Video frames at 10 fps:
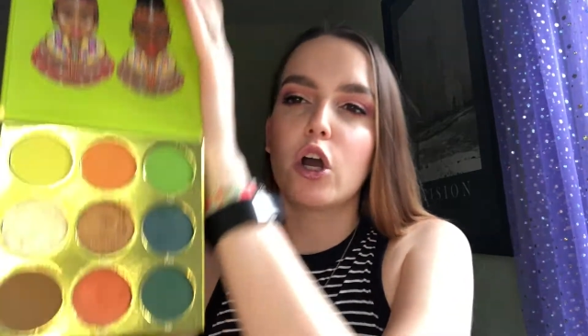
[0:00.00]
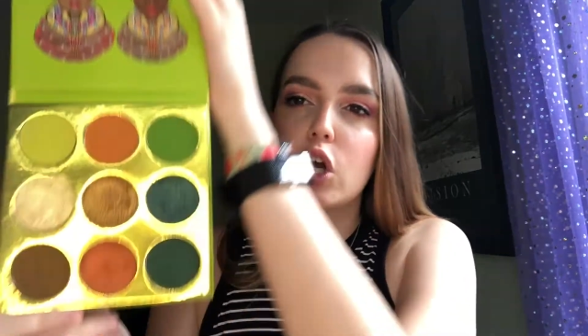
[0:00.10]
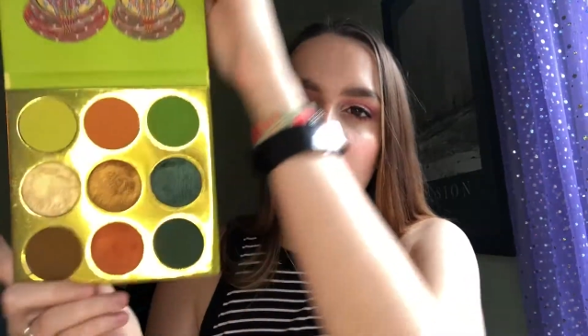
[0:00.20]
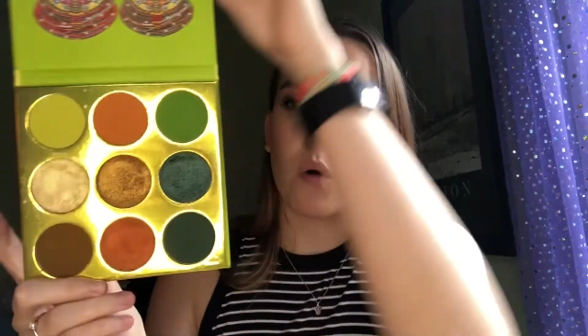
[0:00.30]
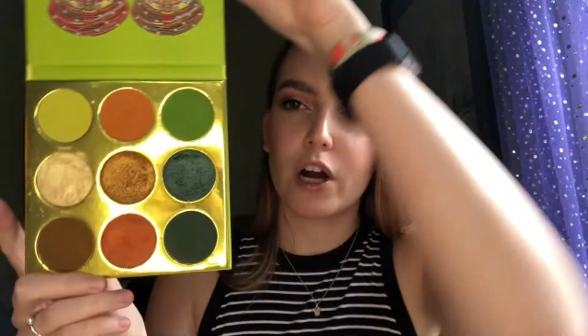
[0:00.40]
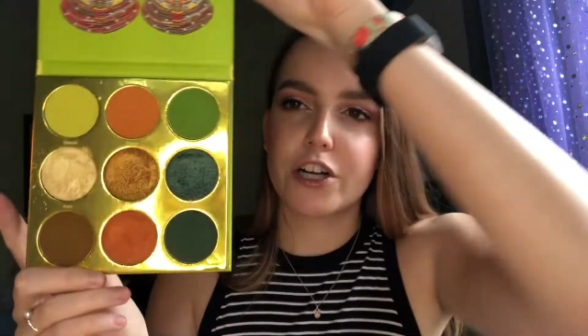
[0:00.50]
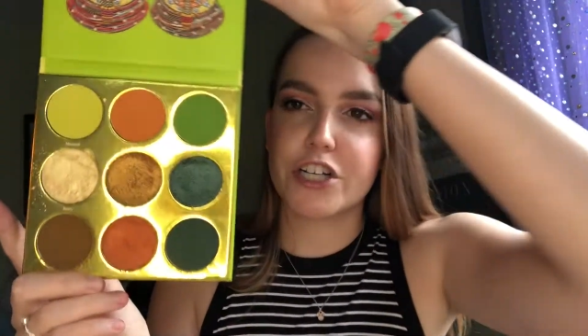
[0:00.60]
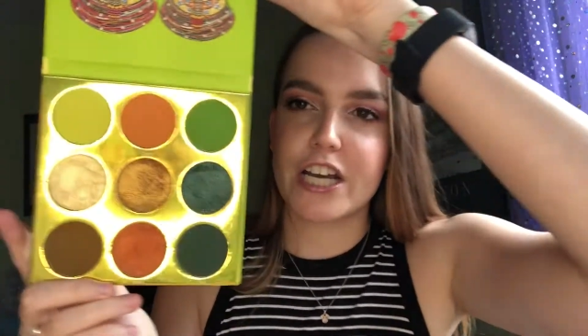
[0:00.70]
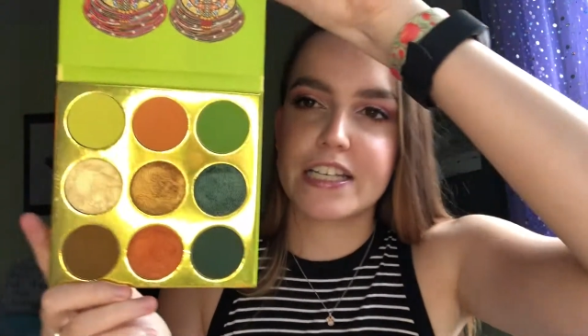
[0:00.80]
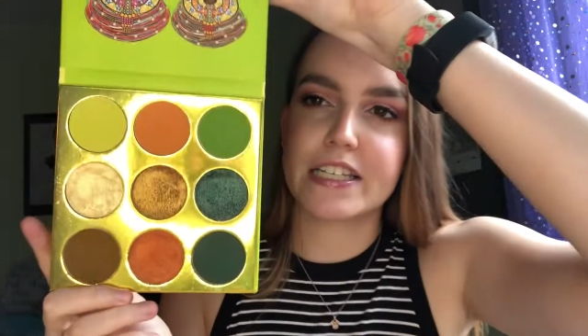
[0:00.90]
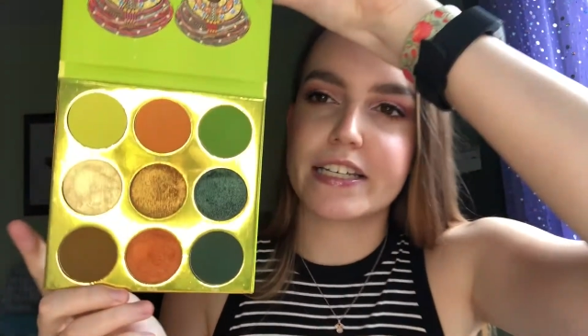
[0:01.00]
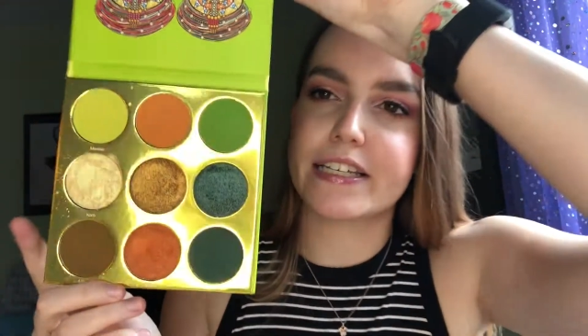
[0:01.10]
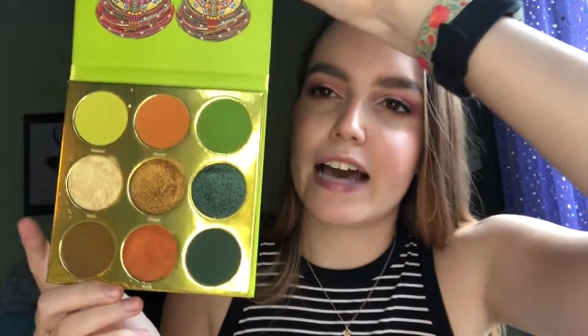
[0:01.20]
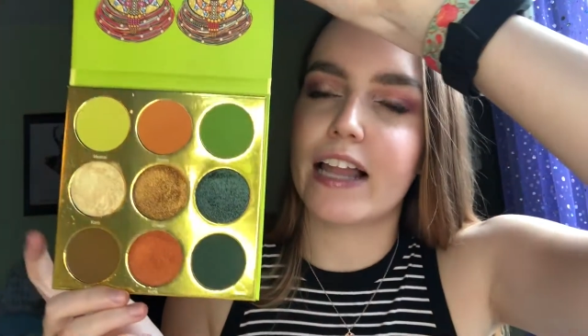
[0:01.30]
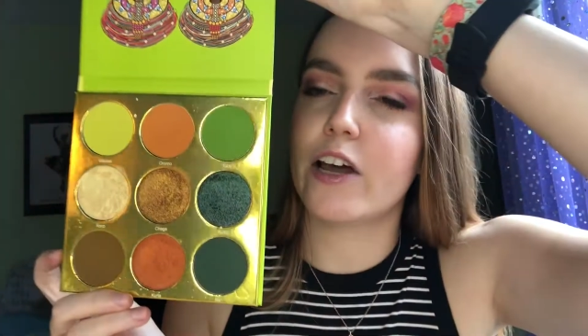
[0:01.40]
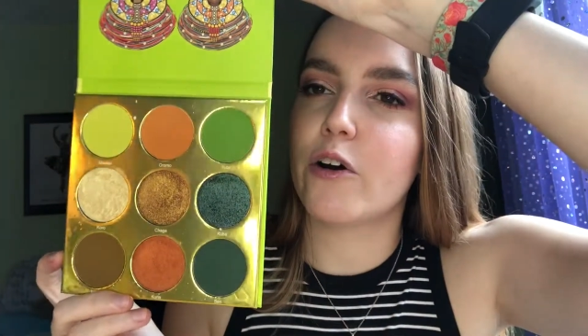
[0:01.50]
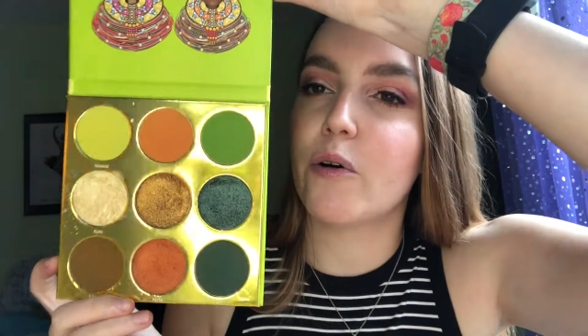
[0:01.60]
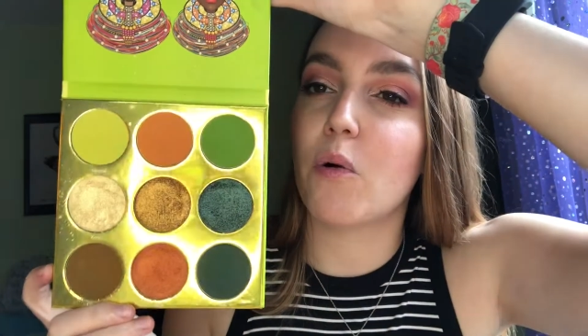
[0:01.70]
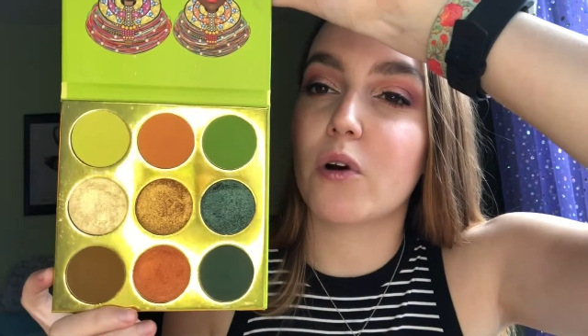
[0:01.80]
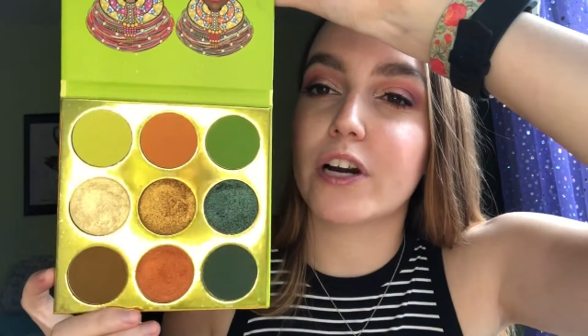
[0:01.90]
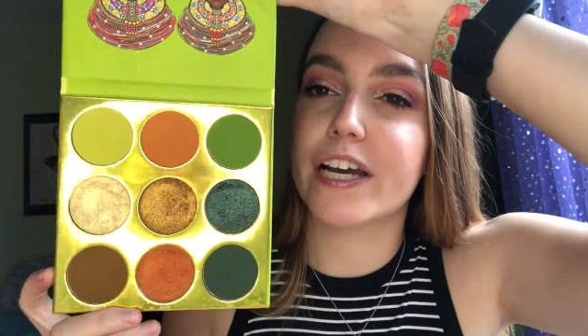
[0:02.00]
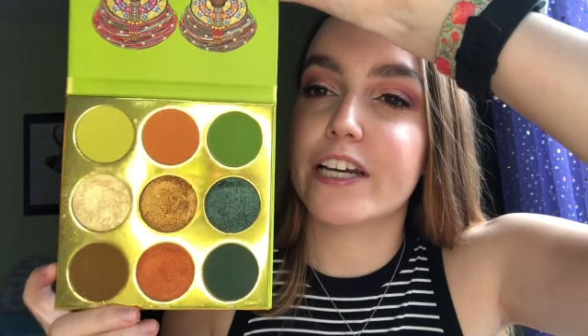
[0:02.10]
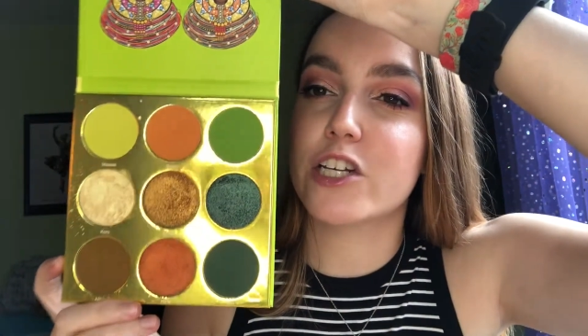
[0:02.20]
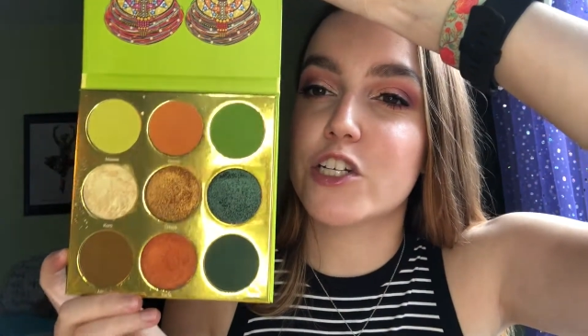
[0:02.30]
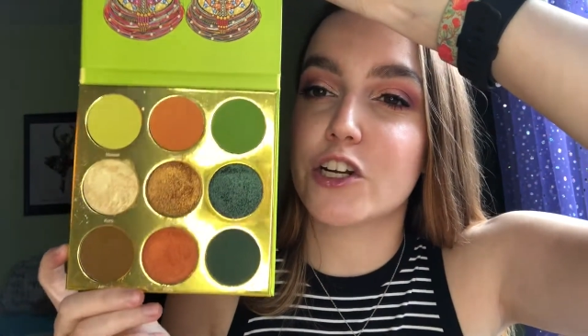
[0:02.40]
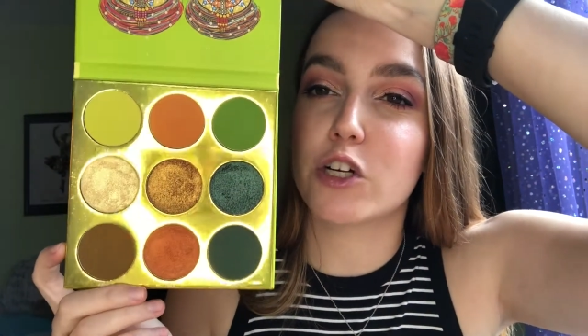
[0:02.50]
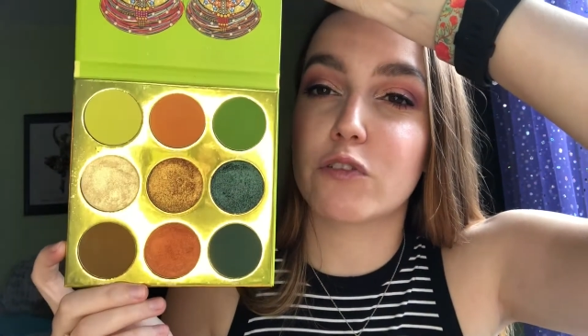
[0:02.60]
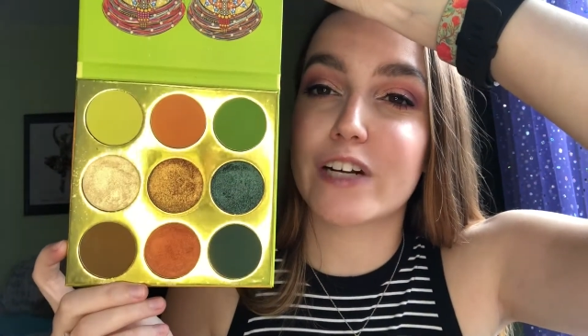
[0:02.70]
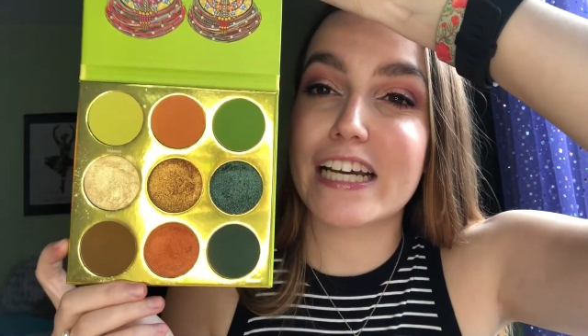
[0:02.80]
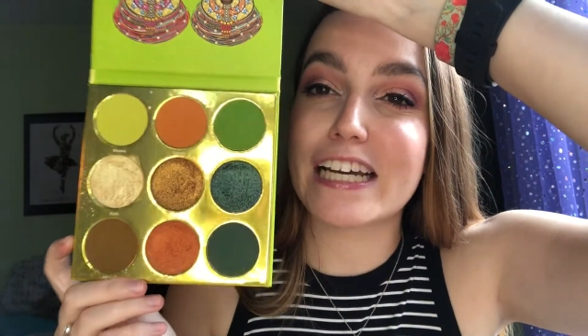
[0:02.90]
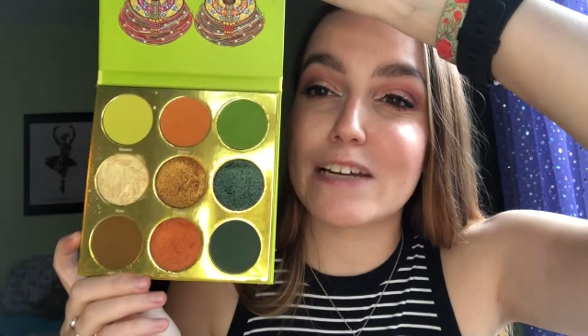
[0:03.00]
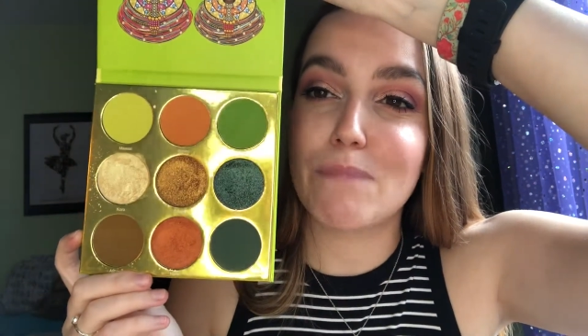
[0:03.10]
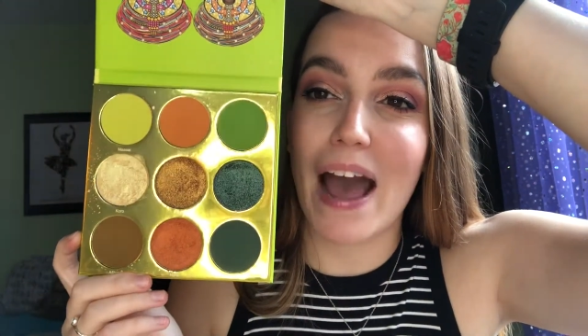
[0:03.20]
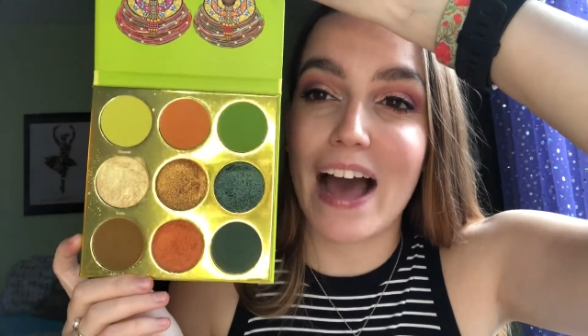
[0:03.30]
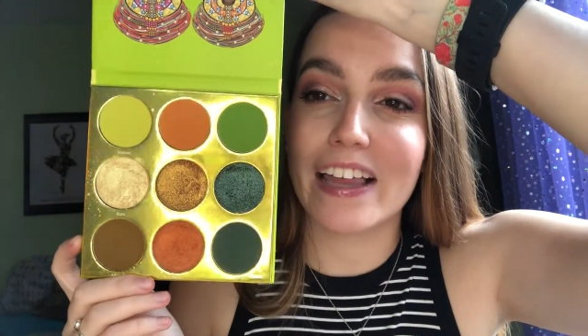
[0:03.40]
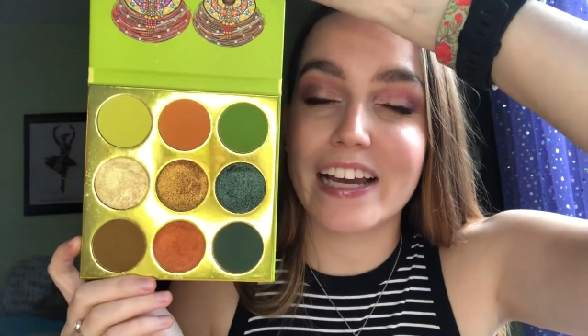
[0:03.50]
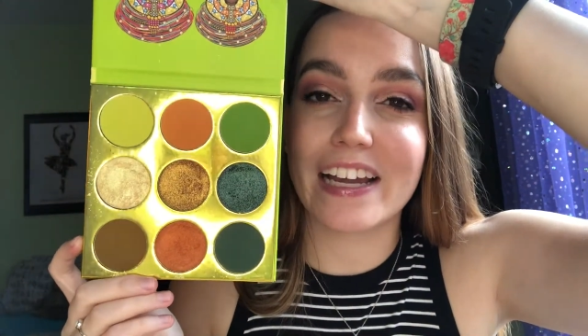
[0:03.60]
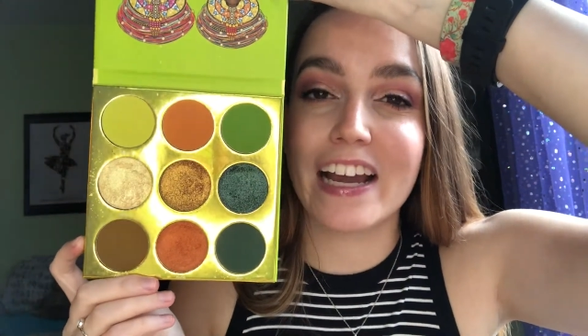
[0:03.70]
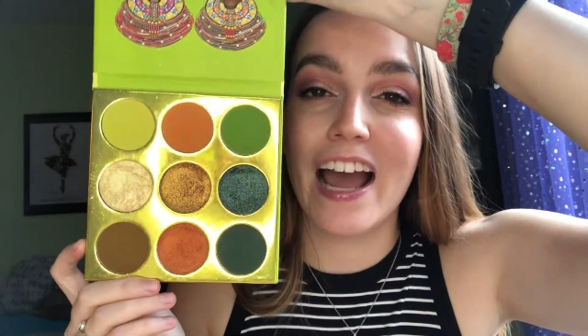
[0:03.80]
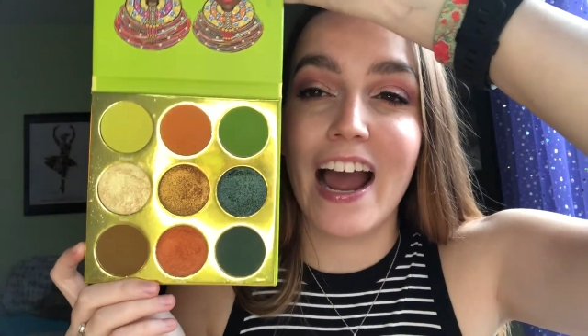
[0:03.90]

gorgeous yellow, orange, green palette,